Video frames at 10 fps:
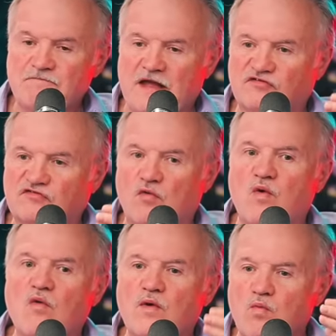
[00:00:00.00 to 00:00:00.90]
And so
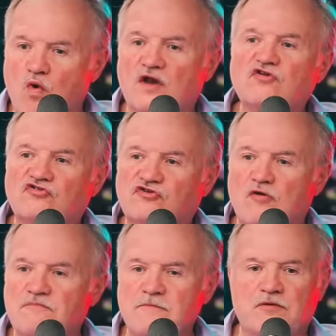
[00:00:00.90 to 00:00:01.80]
what we wanted to
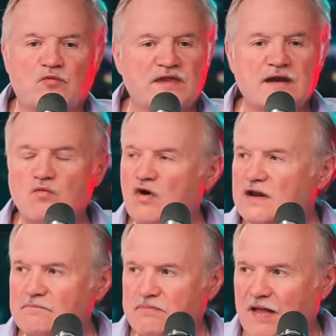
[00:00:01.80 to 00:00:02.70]
show people, we didn't
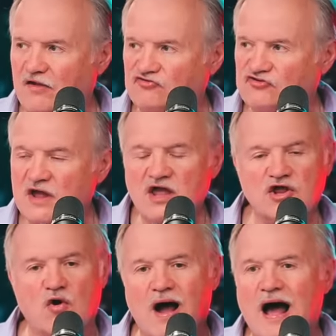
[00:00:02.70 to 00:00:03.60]
want to embellish. We
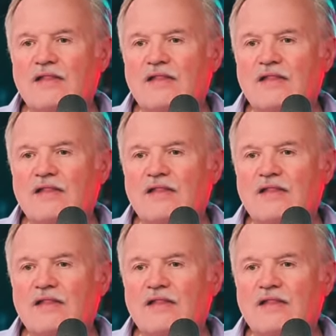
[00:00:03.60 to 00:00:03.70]
didn't want to